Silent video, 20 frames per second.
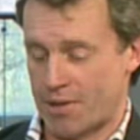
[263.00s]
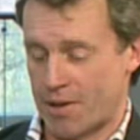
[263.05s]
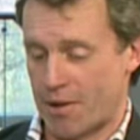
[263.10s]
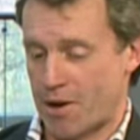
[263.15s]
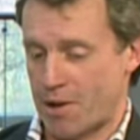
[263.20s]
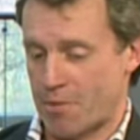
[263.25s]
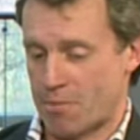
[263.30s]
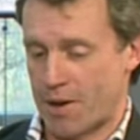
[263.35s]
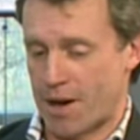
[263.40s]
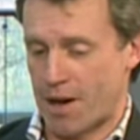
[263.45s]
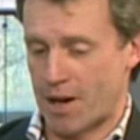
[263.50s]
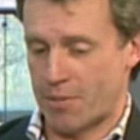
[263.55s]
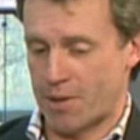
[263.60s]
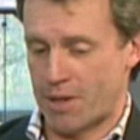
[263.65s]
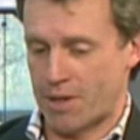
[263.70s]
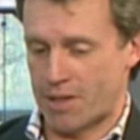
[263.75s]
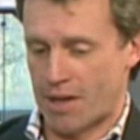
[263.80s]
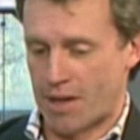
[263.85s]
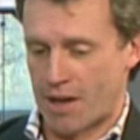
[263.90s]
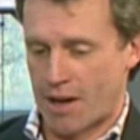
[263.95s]
their own
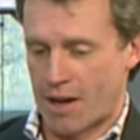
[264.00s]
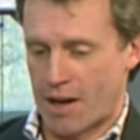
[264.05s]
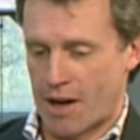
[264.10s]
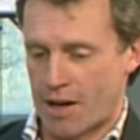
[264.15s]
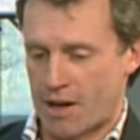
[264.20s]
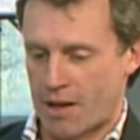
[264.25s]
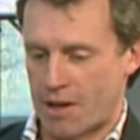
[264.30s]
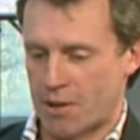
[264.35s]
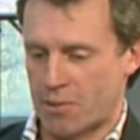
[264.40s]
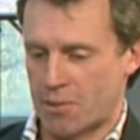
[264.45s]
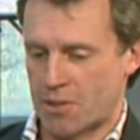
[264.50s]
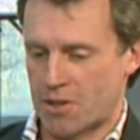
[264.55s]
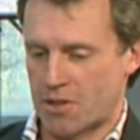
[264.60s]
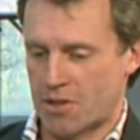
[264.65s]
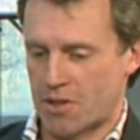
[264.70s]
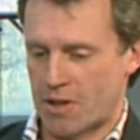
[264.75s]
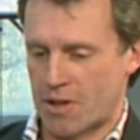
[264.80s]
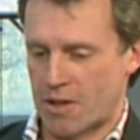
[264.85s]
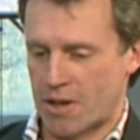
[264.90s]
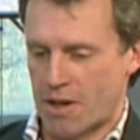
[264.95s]
parliament, and here was
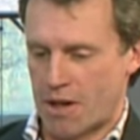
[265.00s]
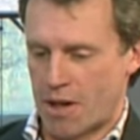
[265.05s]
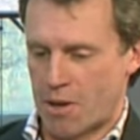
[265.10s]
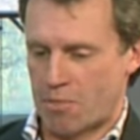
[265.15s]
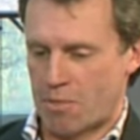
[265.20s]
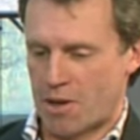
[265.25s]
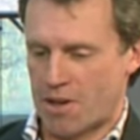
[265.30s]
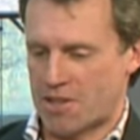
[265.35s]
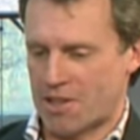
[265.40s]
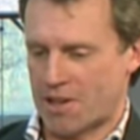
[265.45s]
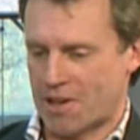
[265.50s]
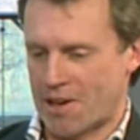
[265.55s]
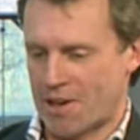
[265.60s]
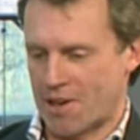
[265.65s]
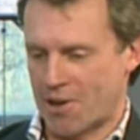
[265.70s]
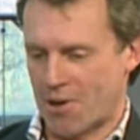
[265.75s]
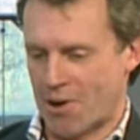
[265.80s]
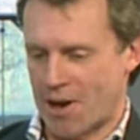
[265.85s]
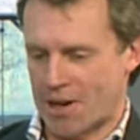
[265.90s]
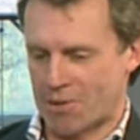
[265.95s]
the politically
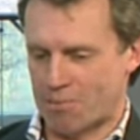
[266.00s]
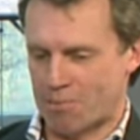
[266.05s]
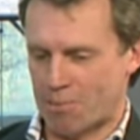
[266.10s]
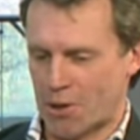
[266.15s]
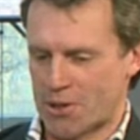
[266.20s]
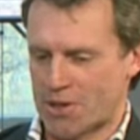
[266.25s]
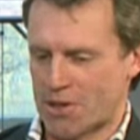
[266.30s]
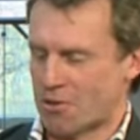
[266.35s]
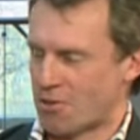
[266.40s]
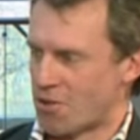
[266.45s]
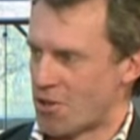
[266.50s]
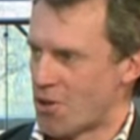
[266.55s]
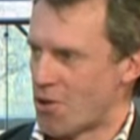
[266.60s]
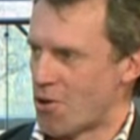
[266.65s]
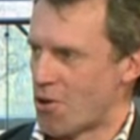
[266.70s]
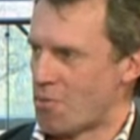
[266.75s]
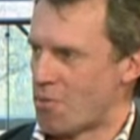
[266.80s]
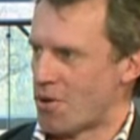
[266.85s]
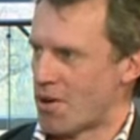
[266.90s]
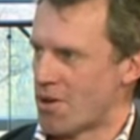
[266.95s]
correct body of the
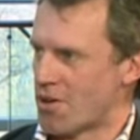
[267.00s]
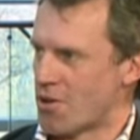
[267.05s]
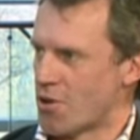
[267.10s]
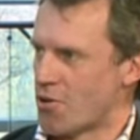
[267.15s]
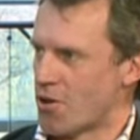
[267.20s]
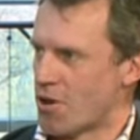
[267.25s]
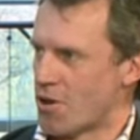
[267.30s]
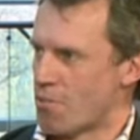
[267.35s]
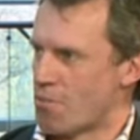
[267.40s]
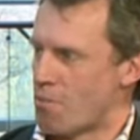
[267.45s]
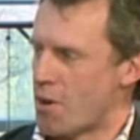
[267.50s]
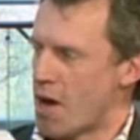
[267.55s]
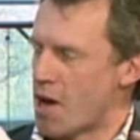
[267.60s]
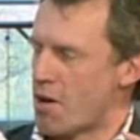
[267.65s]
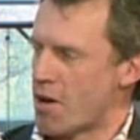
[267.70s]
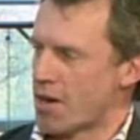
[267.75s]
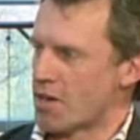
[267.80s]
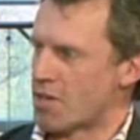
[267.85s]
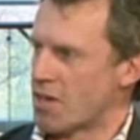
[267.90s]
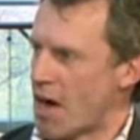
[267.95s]
European Union
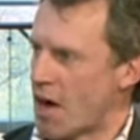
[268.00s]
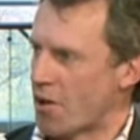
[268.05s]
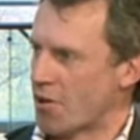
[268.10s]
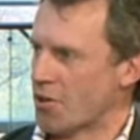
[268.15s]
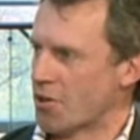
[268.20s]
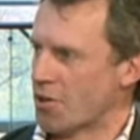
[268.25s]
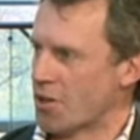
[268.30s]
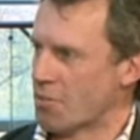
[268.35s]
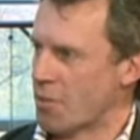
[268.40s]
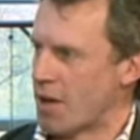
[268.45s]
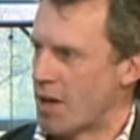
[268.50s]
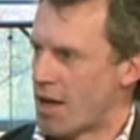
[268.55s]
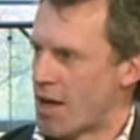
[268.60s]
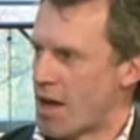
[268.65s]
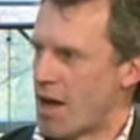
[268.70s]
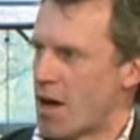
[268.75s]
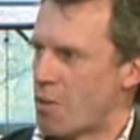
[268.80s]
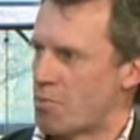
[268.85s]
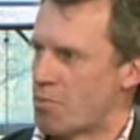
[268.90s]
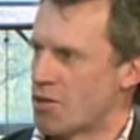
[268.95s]
bearing down on them,
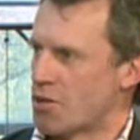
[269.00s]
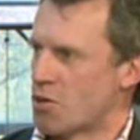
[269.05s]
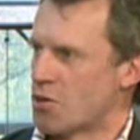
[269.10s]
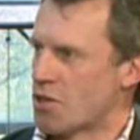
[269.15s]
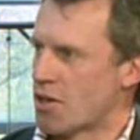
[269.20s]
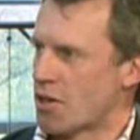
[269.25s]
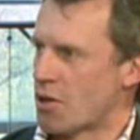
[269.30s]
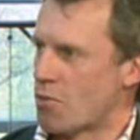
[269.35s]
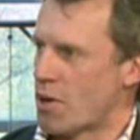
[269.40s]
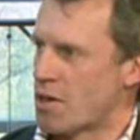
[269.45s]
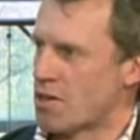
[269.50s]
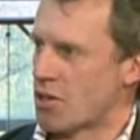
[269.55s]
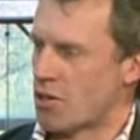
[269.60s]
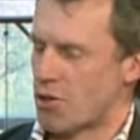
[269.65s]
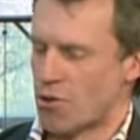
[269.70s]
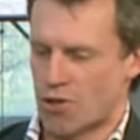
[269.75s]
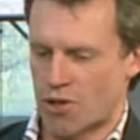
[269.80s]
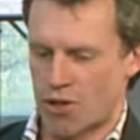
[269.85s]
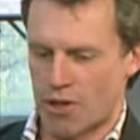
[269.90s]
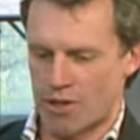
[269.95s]
producing a
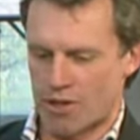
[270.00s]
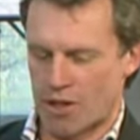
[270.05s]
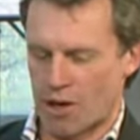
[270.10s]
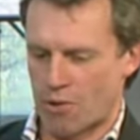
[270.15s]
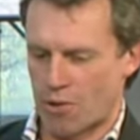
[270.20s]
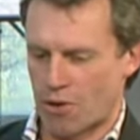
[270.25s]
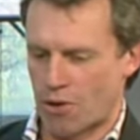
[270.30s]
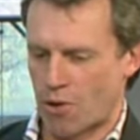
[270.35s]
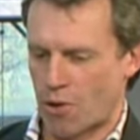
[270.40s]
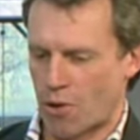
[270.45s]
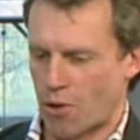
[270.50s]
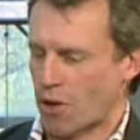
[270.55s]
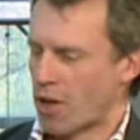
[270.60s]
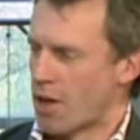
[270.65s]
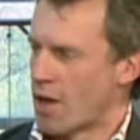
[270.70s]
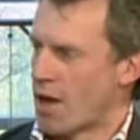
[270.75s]
resolution, as I recall,